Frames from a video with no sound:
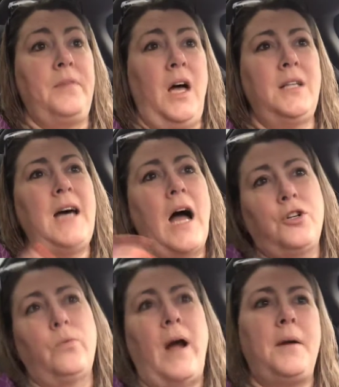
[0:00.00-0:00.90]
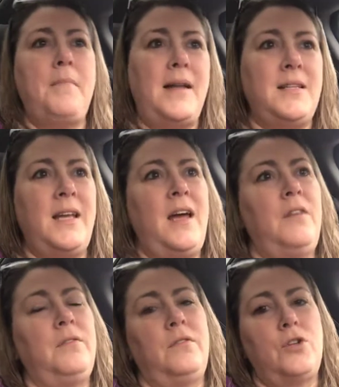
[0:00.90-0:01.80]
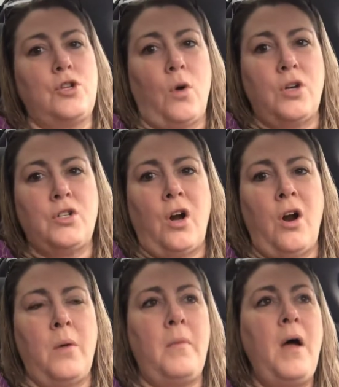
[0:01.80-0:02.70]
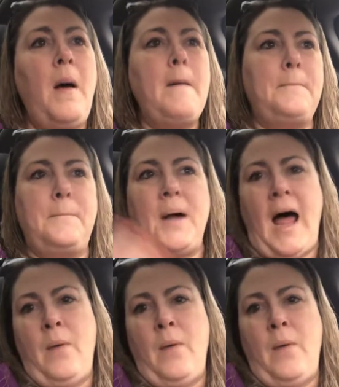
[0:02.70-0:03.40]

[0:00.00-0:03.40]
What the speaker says: A doctor recommended it short term, but I